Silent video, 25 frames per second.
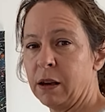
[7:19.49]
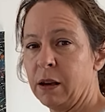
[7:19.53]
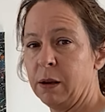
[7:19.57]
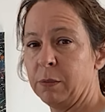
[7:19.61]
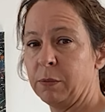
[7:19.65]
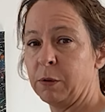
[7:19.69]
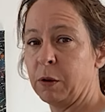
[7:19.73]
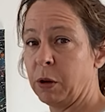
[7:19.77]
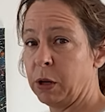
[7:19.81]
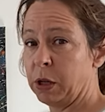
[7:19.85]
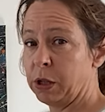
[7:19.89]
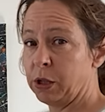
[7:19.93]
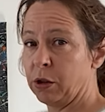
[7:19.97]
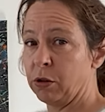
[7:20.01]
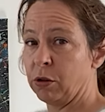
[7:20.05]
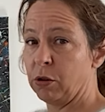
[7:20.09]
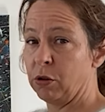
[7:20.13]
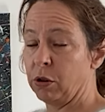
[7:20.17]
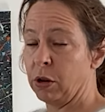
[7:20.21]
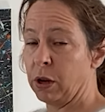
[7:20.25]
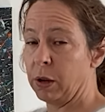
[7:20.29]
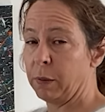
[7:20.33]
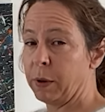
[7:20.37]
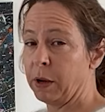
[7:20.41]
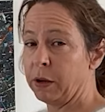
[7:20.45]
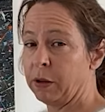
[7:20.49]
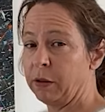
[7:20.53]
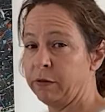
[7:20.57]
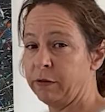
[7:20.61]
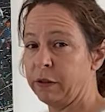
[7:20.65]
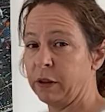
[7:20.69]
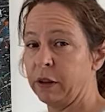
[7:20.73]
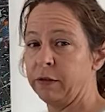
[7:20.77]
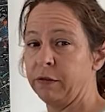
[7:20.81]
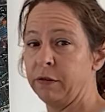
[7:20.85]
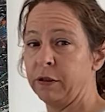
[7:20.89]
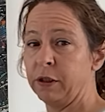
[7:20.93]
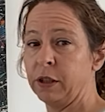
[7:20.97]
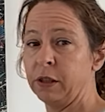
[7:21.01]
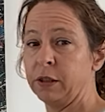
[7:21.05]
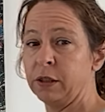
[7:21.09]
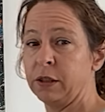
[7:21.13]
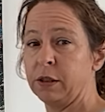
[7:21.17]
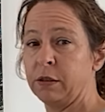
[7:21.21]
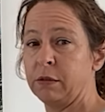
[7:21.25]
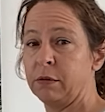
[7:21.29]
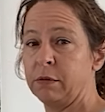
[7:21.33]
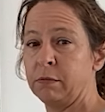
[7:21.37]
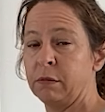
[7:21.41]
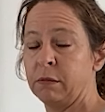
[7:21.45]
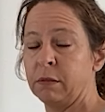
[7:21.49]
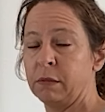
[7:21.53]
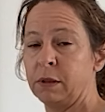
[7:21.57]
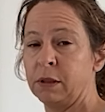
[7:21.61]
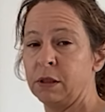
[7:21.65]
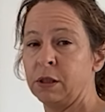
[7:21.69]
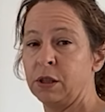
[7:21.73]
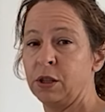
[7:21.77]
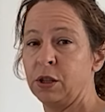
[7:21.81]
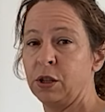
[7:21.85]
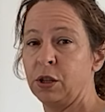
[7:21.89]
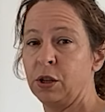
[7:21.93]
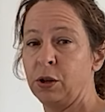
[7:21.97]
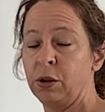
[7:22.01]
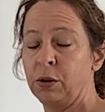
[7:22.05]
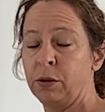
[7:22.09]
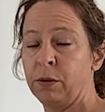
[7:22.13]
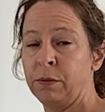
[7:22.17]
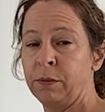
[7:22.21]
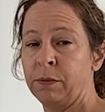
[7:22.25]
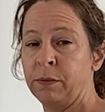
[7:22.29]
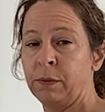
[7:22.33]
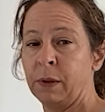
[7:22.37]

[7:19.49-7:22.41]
I'm quite short. I'm only 5'2".